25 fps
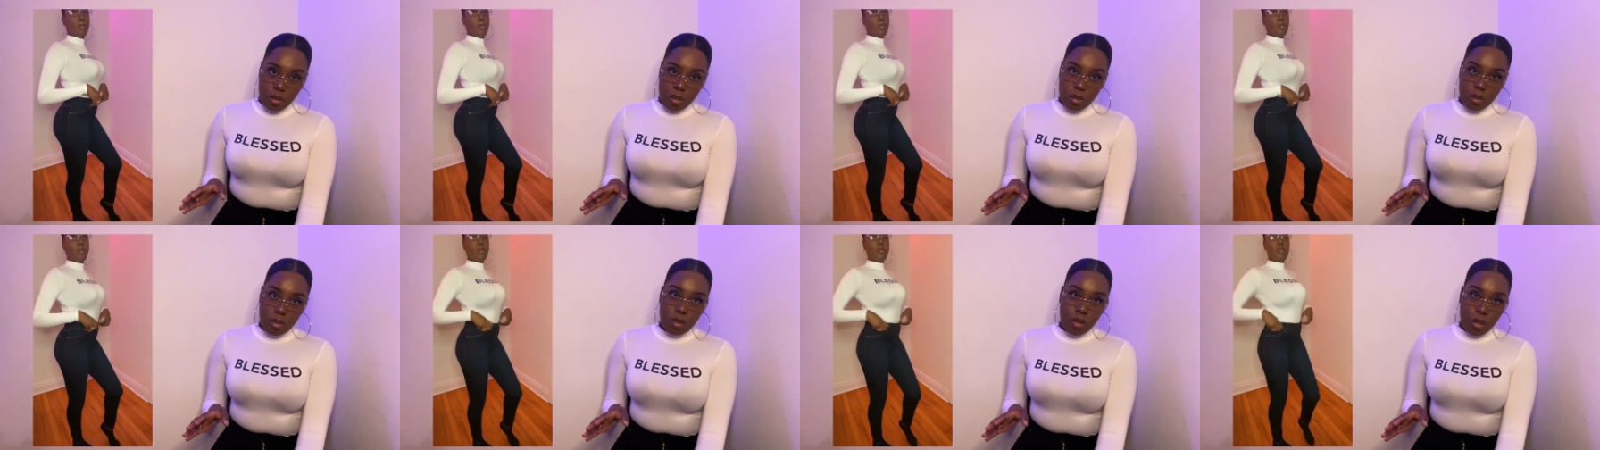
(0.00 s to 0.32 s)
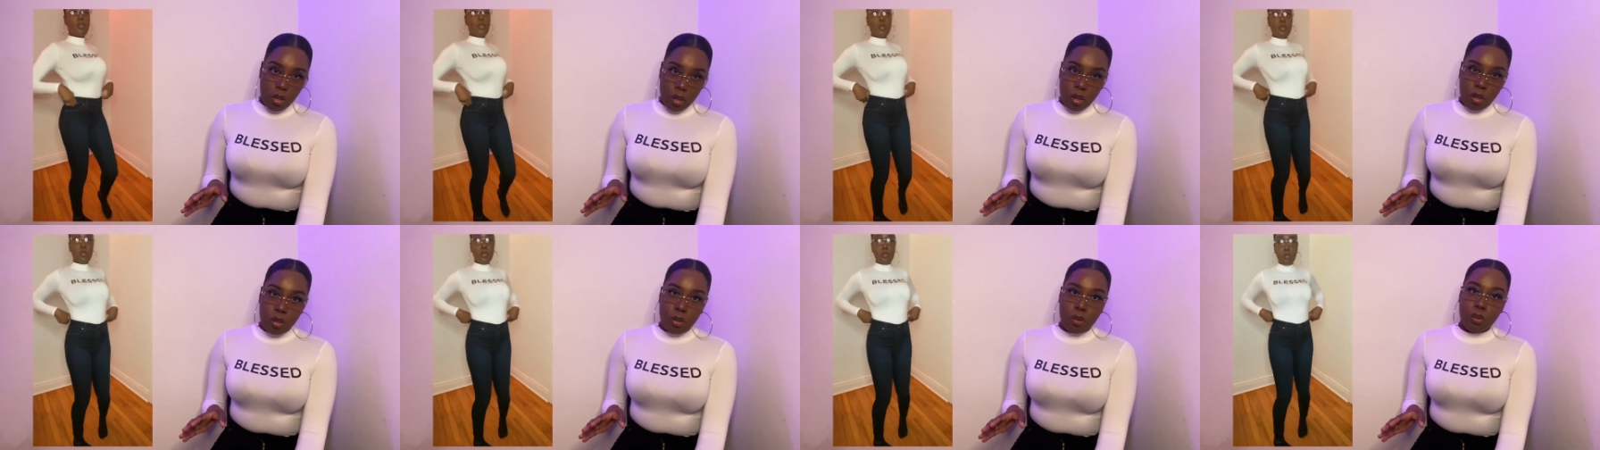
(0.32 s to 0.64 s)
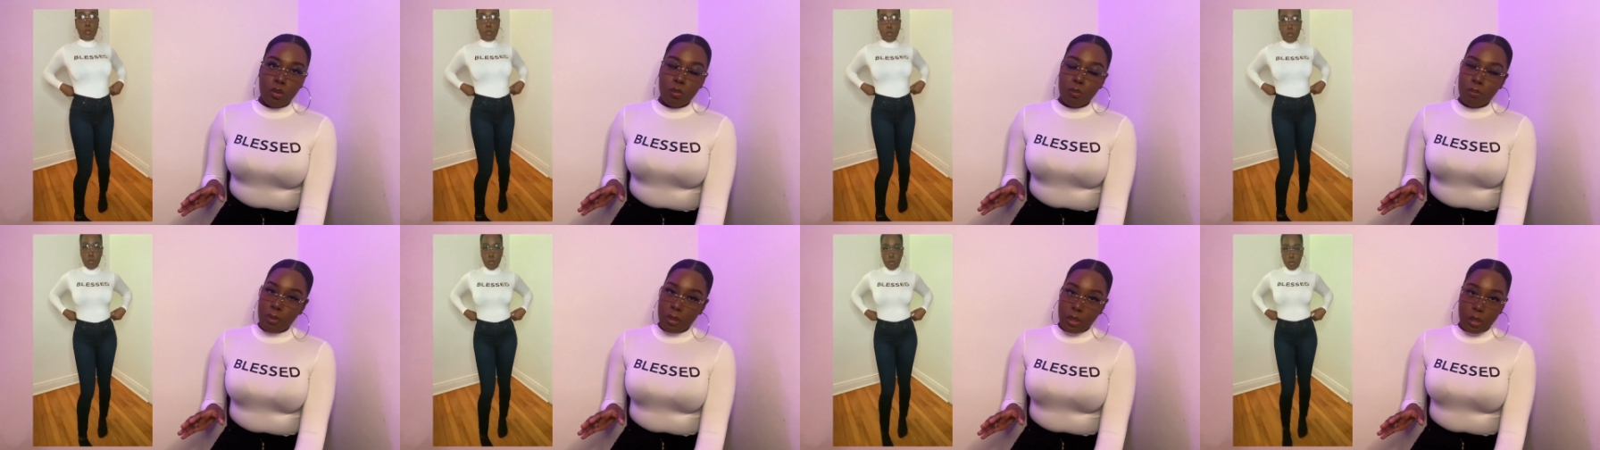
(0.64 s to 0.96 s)
the
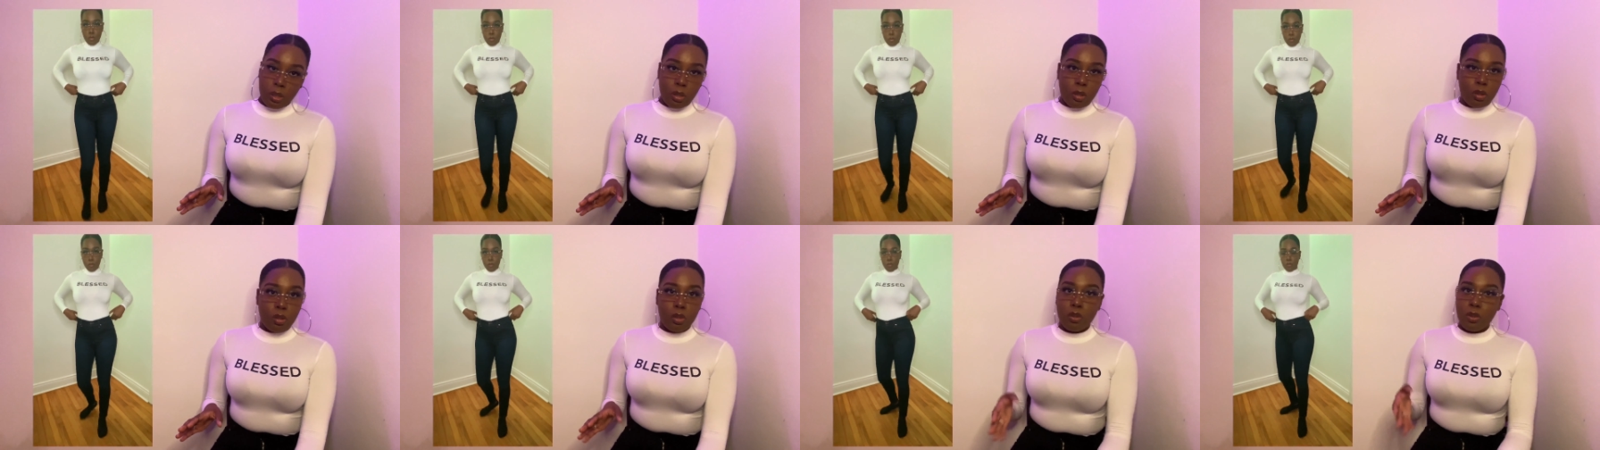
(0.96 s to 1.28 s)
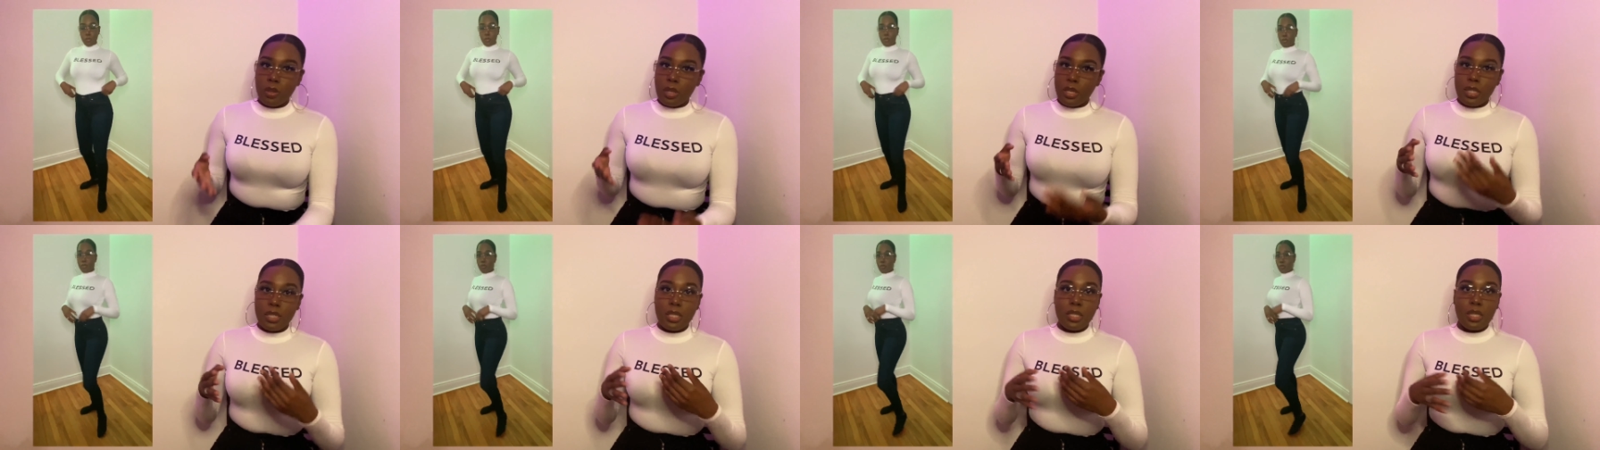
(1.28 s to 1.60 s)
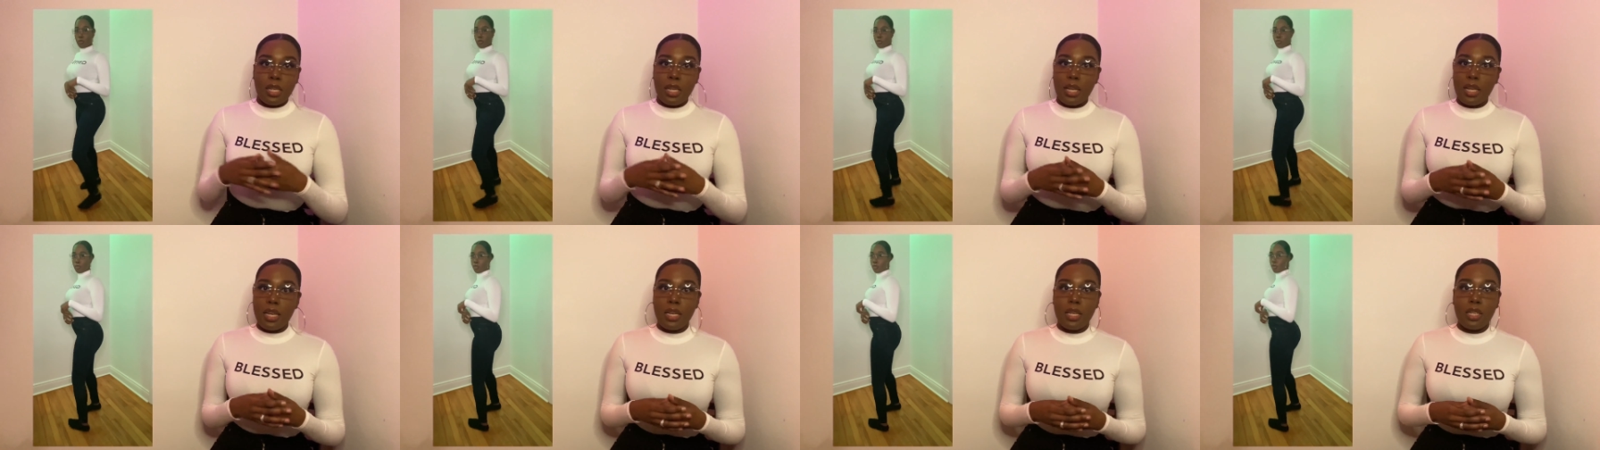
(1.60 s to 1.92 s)
the low it's
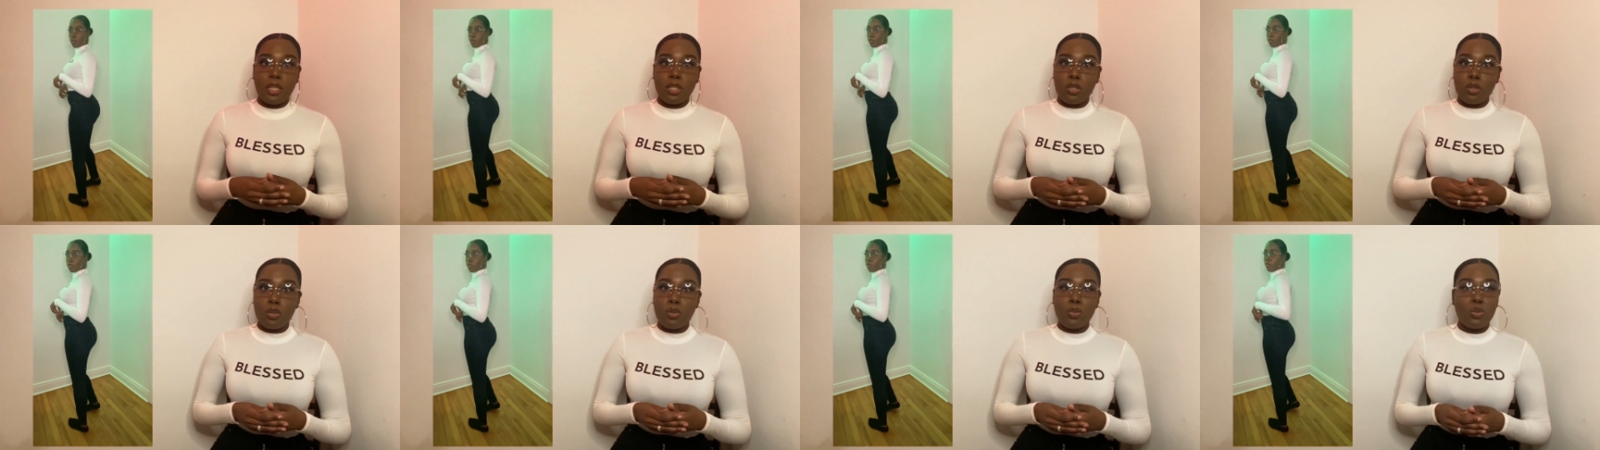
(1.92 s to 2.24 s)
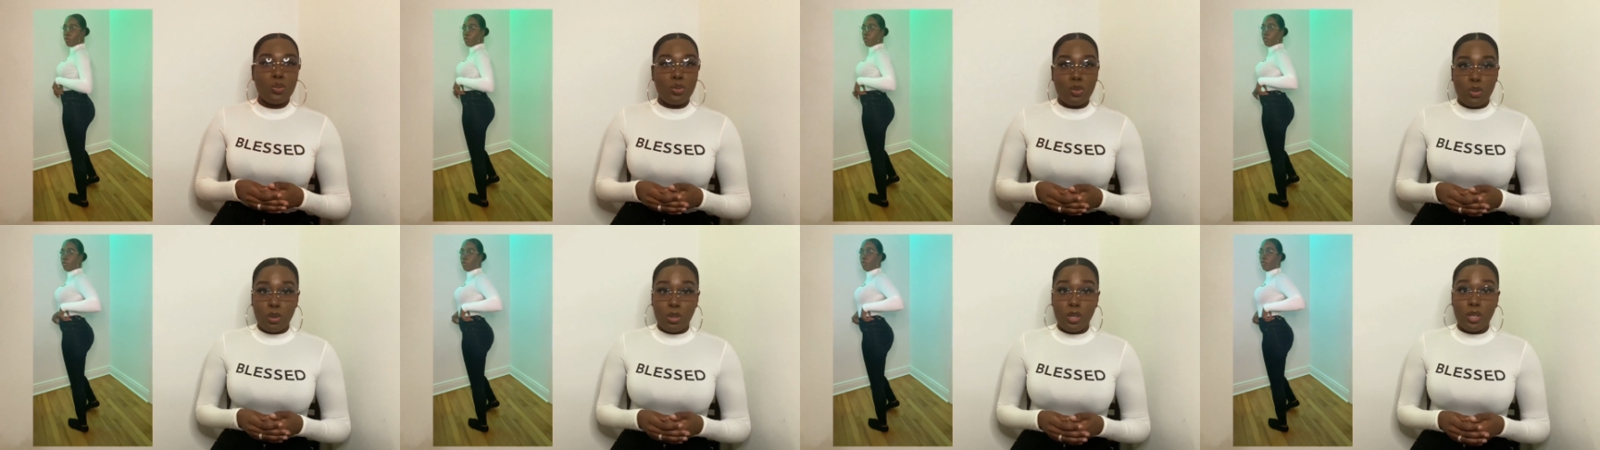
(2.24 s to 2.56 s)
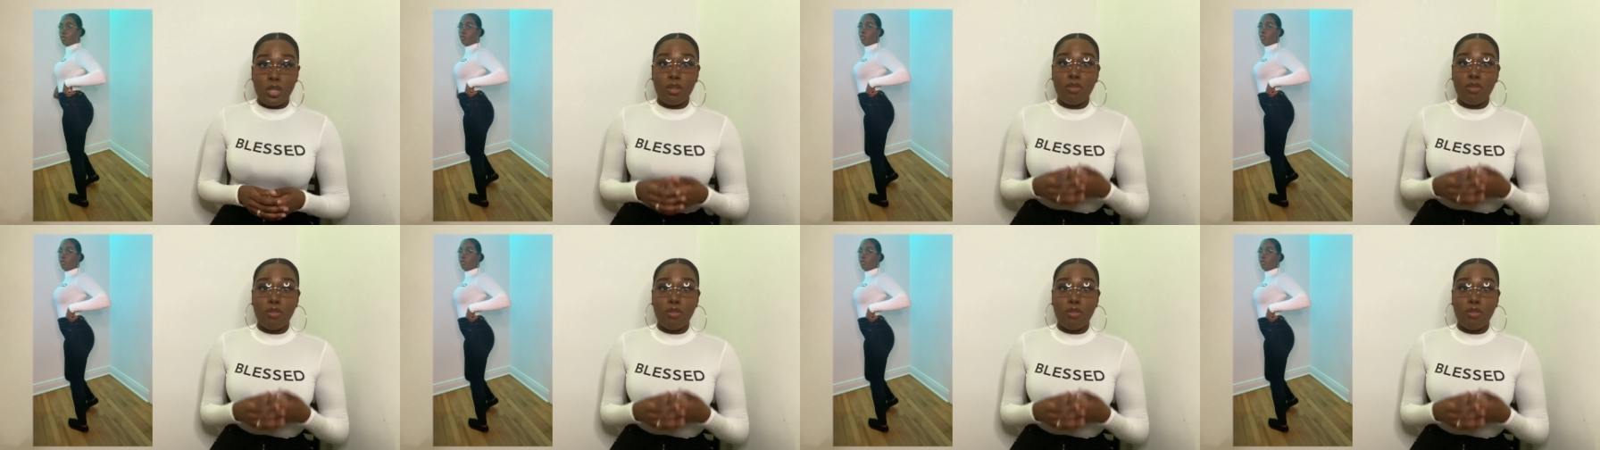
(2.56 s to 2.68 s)
like too short